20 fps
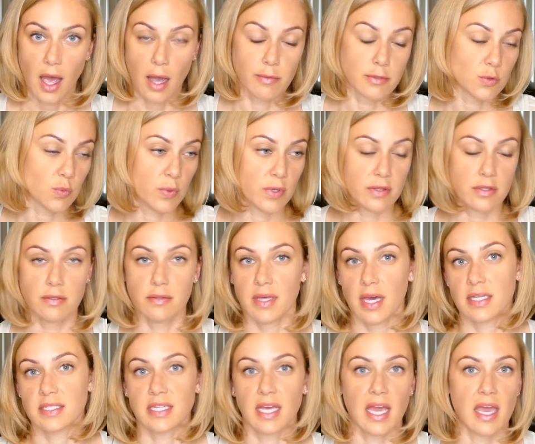I was with you
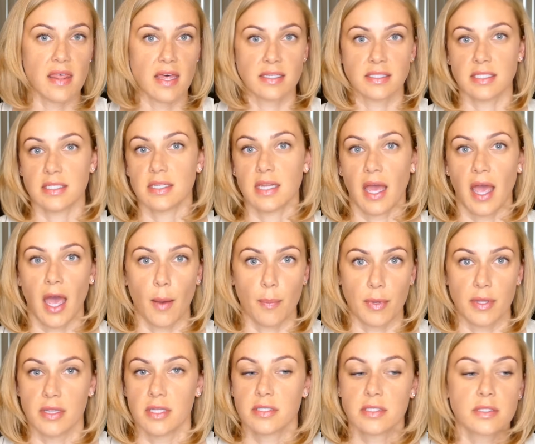that day, that didn't
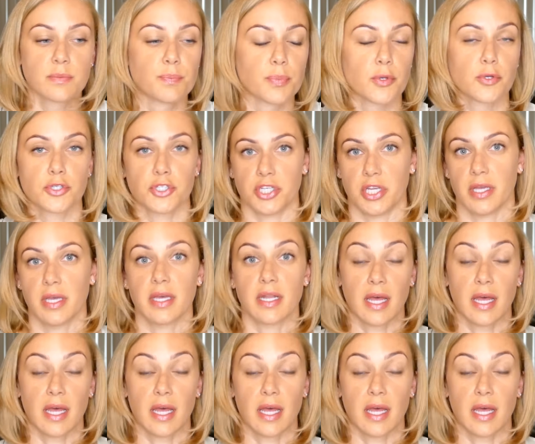happen. This is bullshit.